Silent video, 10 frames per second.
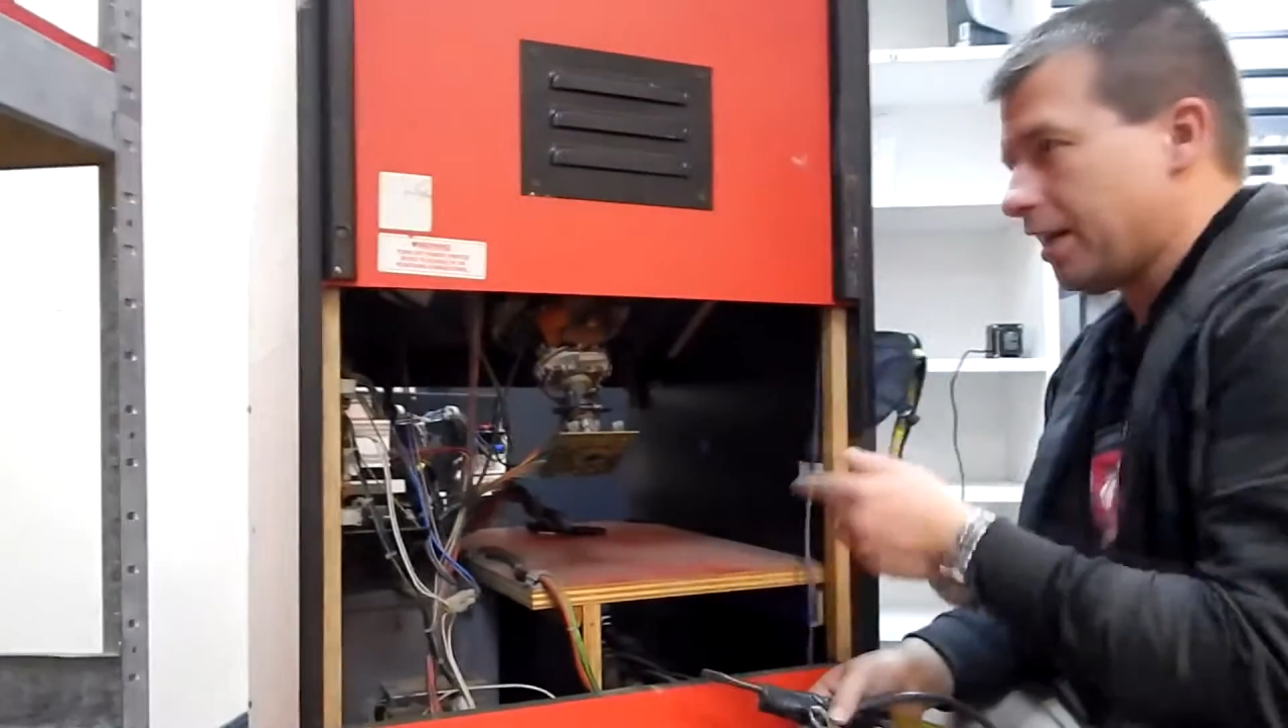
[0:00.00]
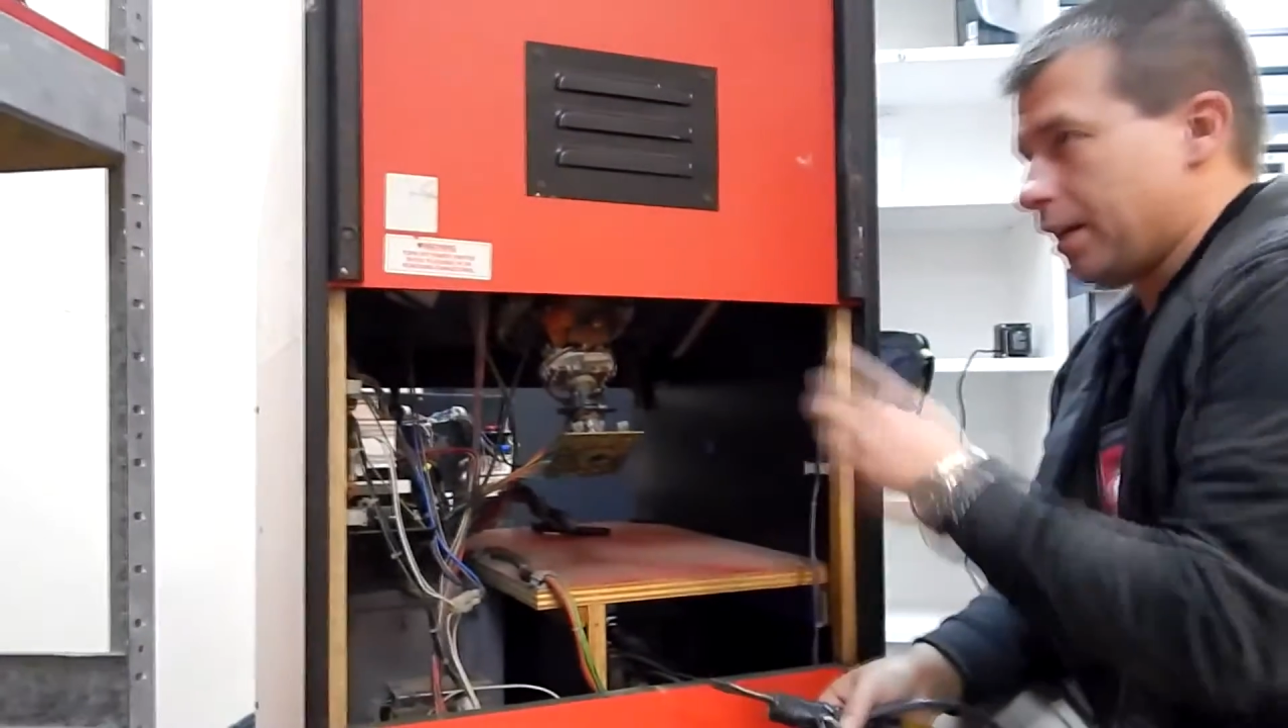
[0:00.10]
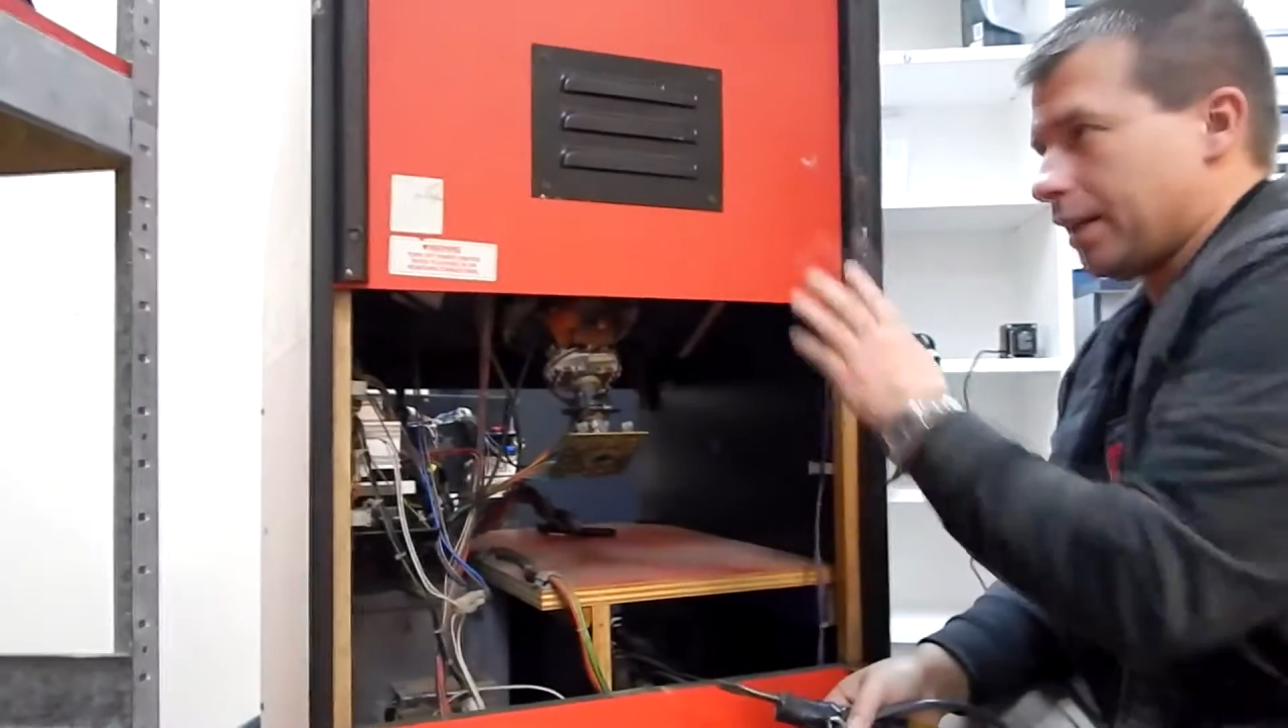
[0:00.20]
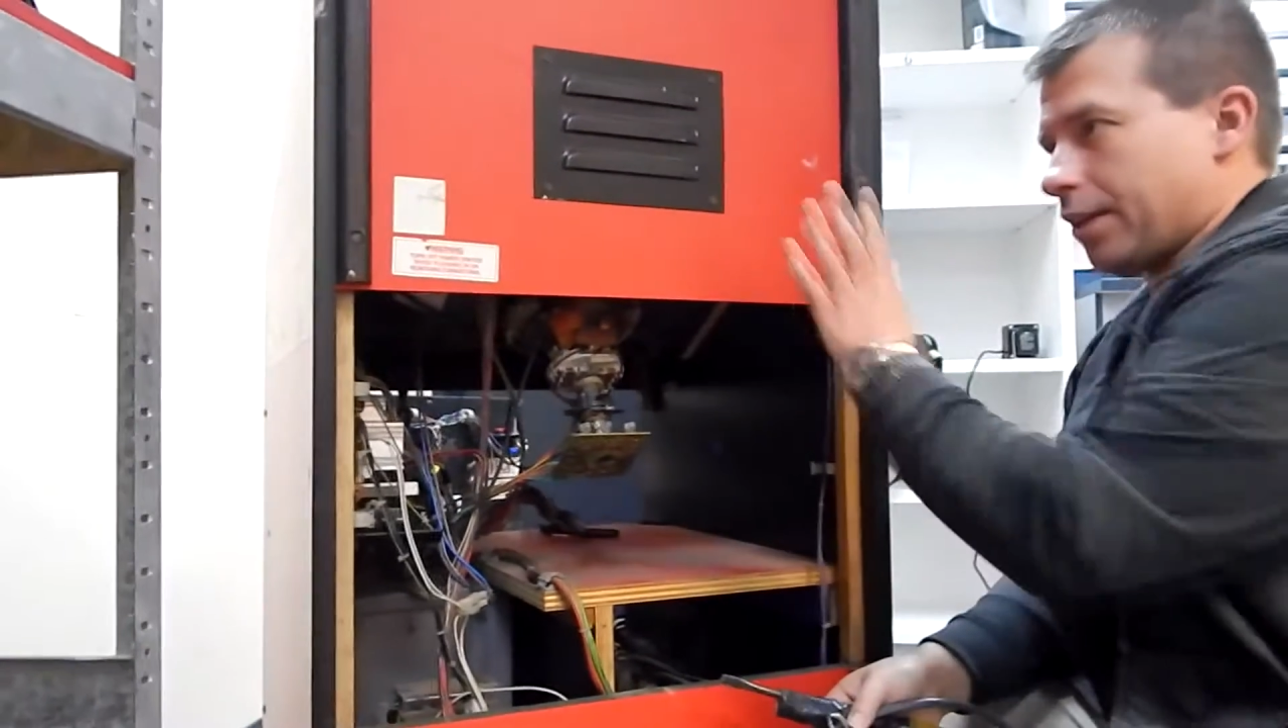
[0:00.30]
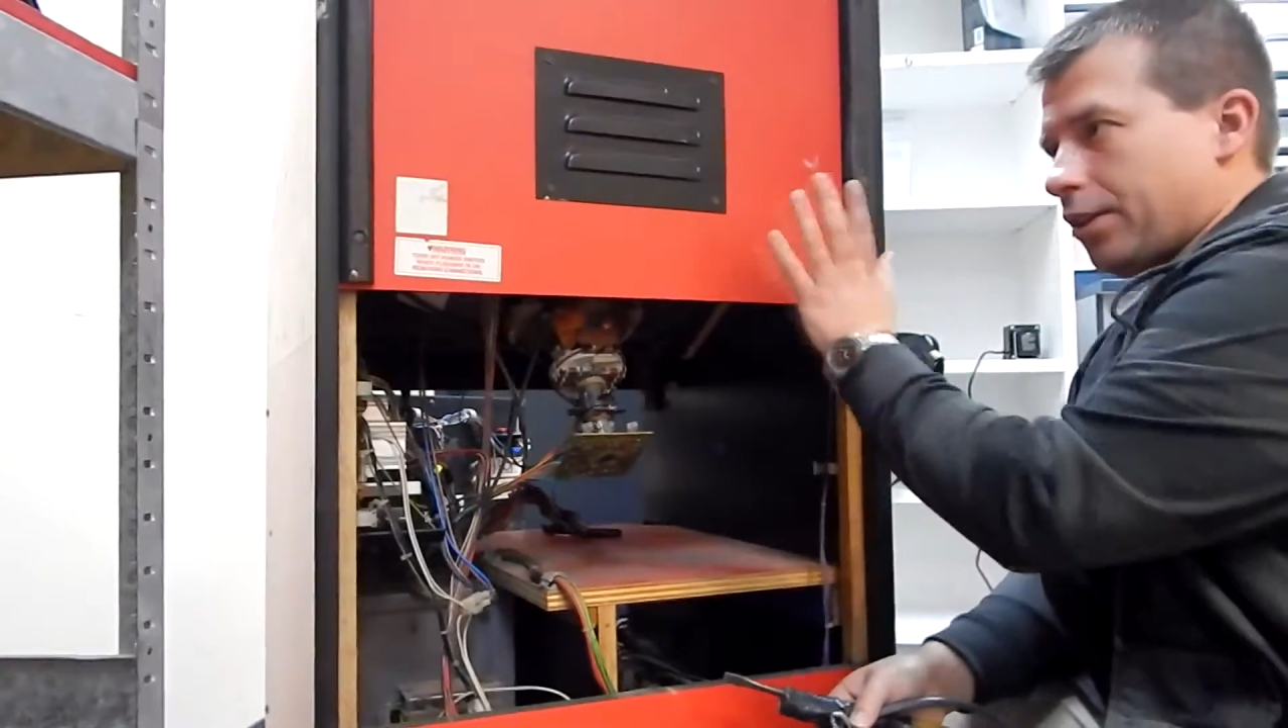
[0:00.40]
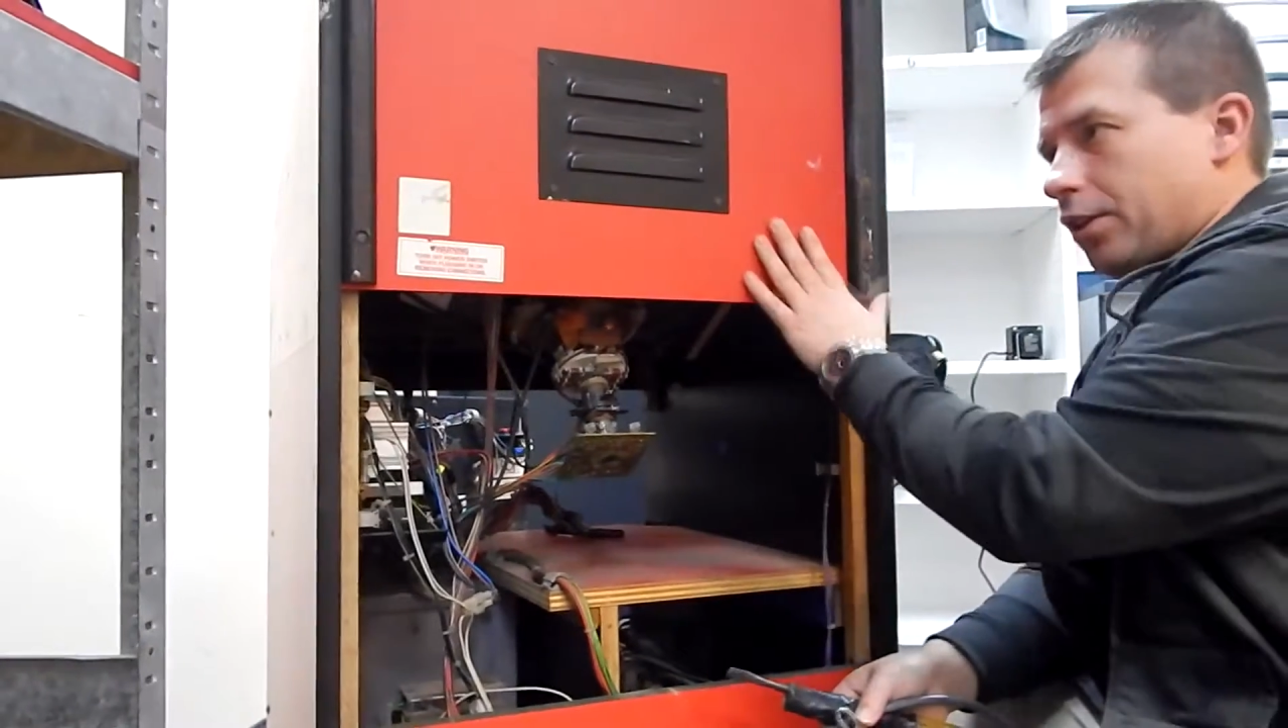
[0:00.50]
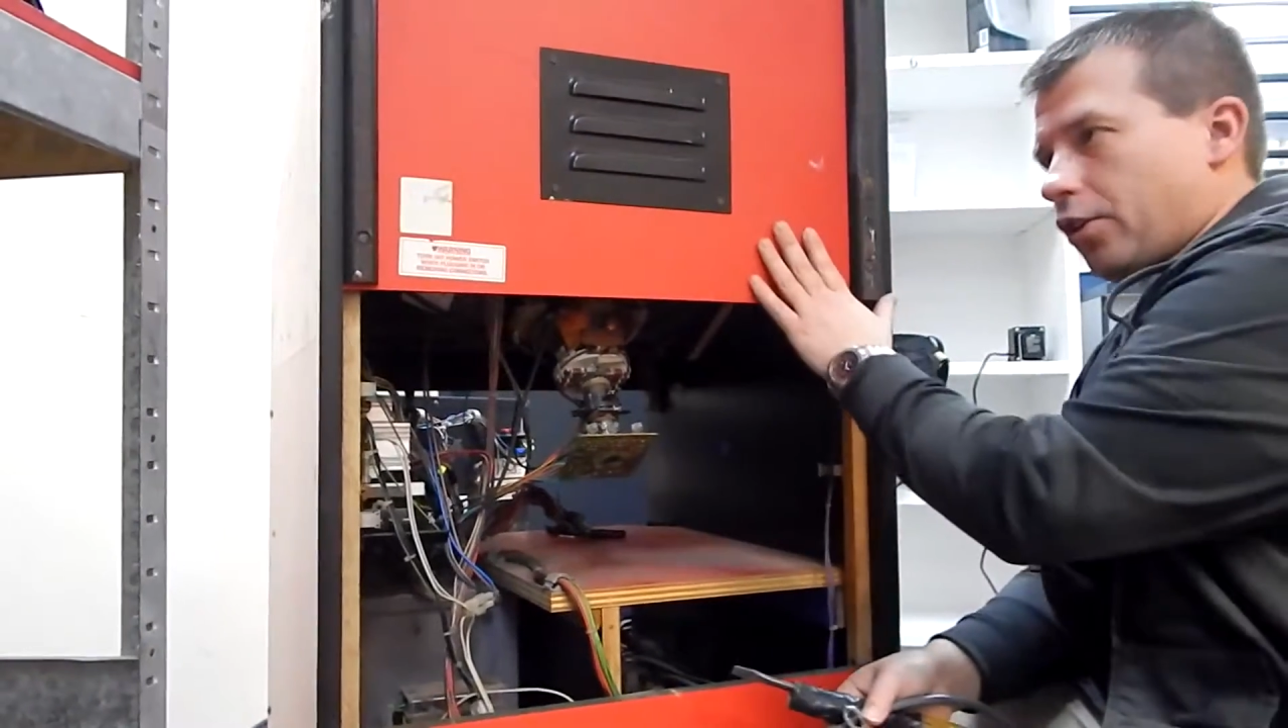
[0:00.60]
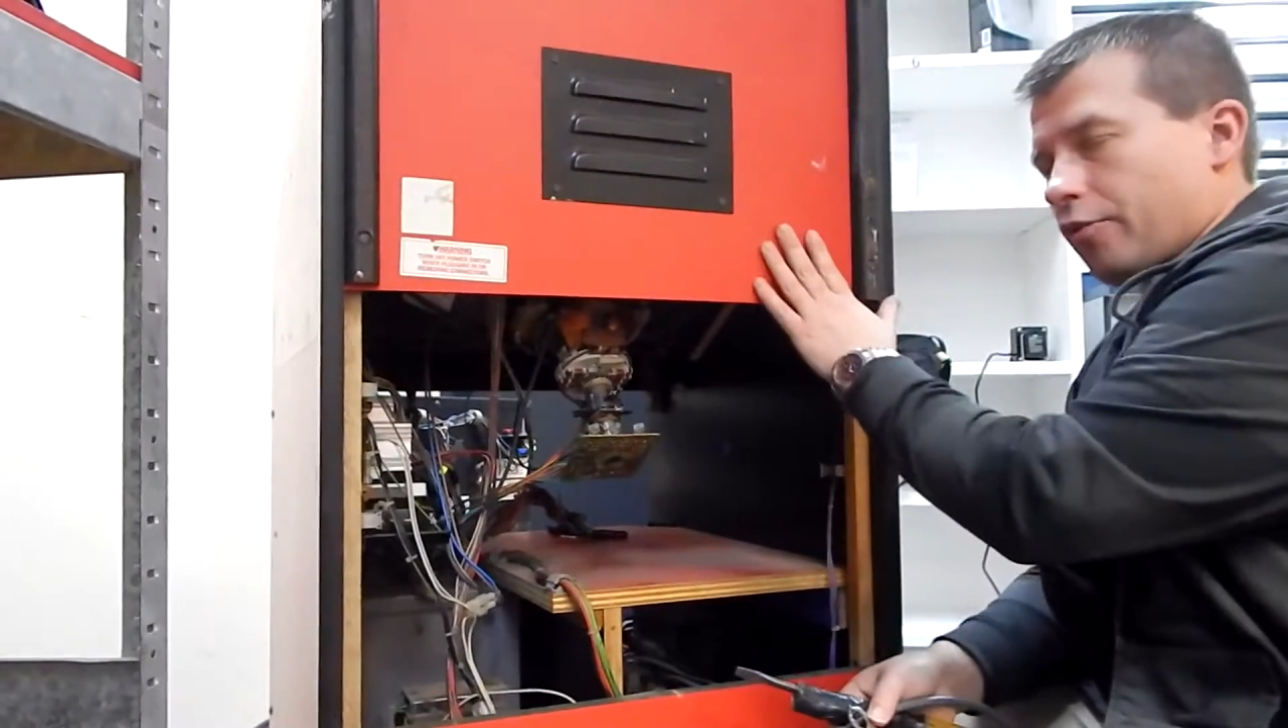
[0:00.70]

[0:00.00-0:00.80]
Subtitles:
The other thing you got to